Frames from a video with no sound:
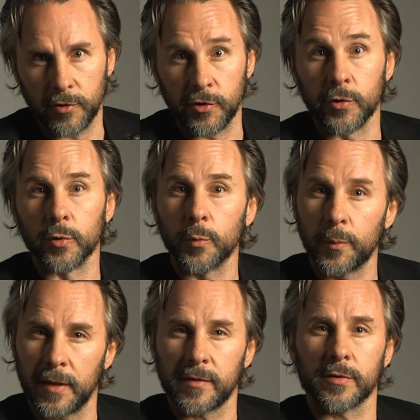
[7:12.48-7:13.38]
dual
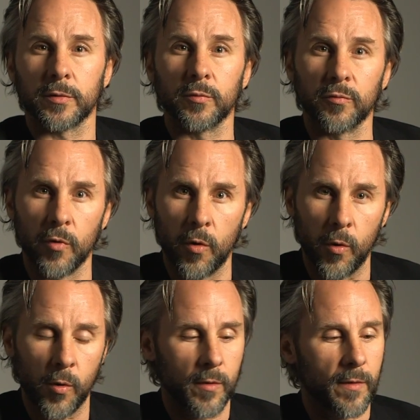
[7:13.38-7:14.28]
pixel
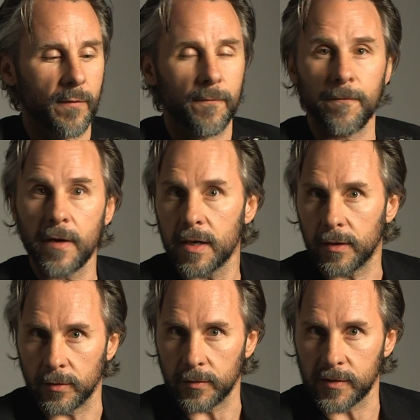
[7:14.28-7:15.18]
RAW
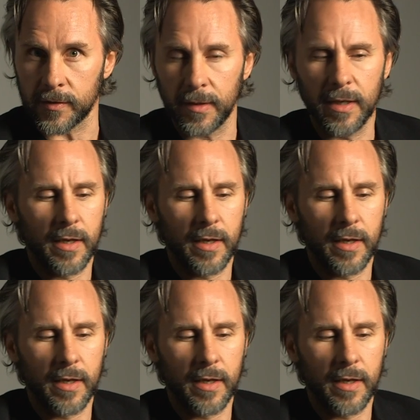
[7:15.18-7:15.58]
files.